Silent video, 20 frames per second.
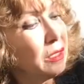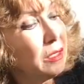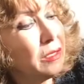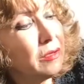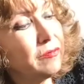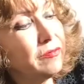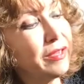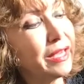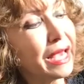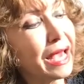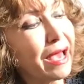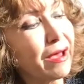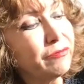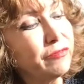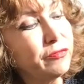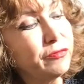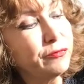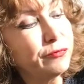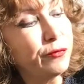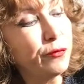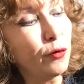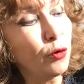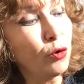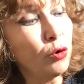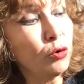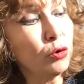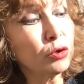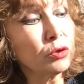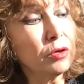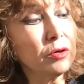We have 4
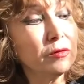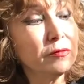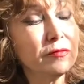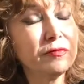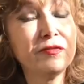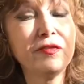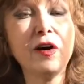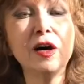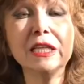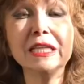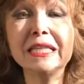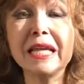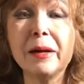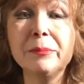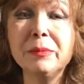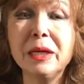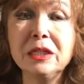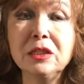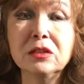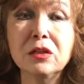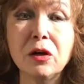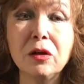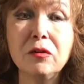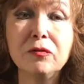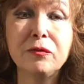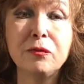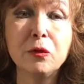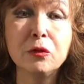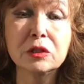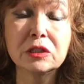fundamental
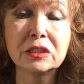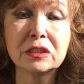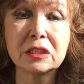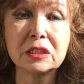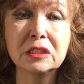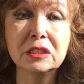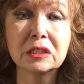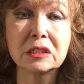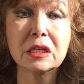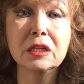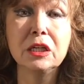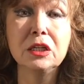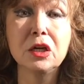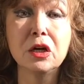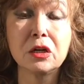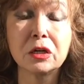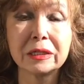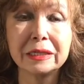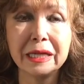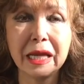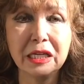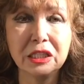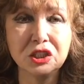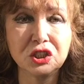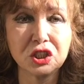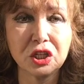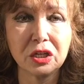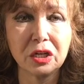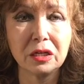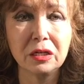forces in our
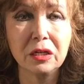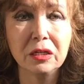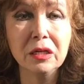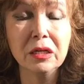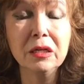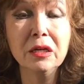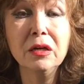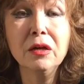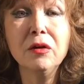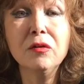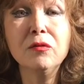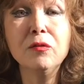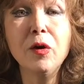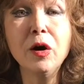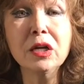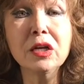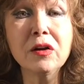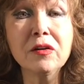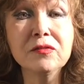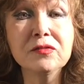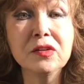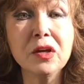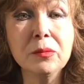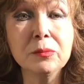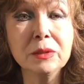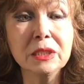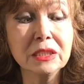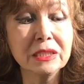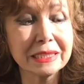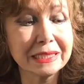nature. One of them
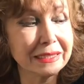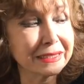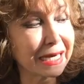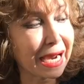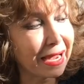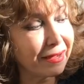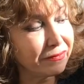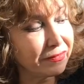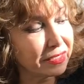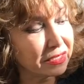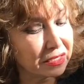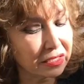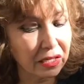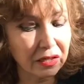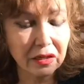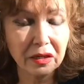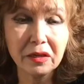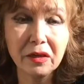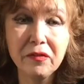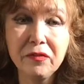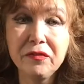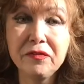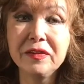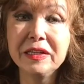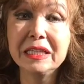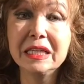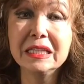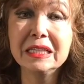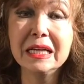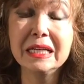is gravity. If we
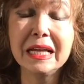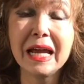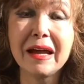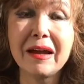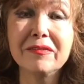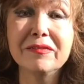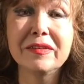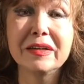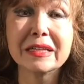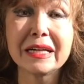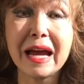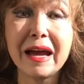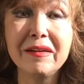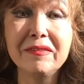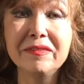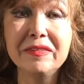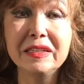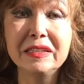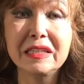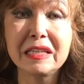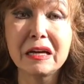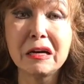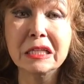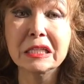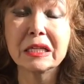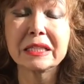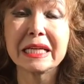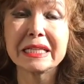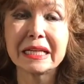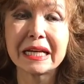didn't have
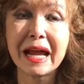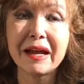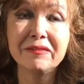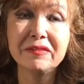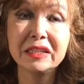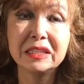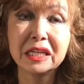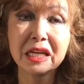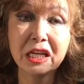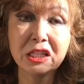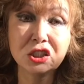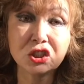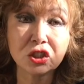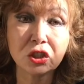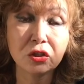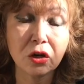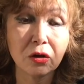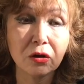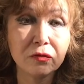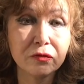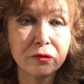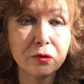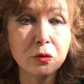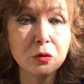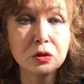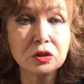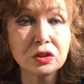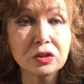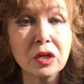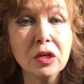gravitational
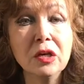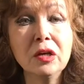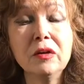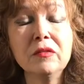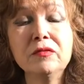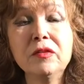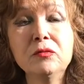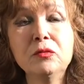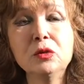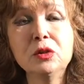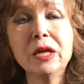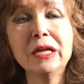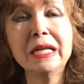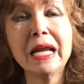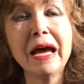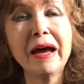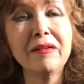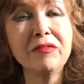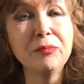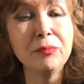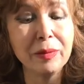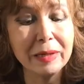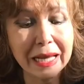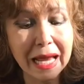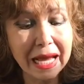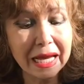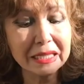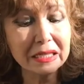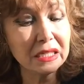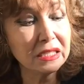force, we wouldn't have
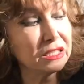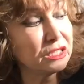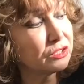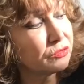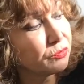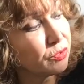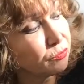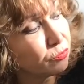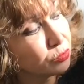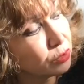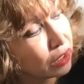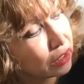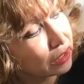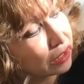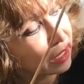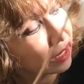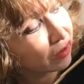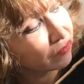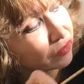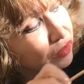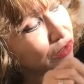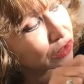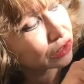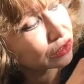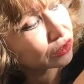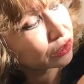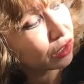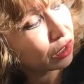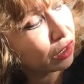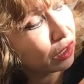planets, we wouldn't have a
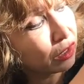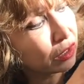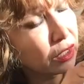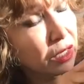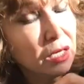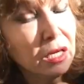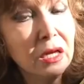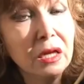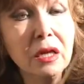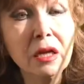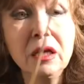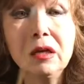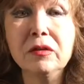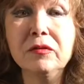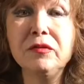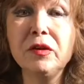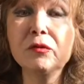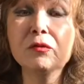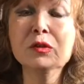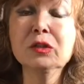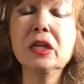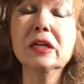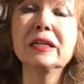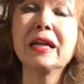star, we wouldn't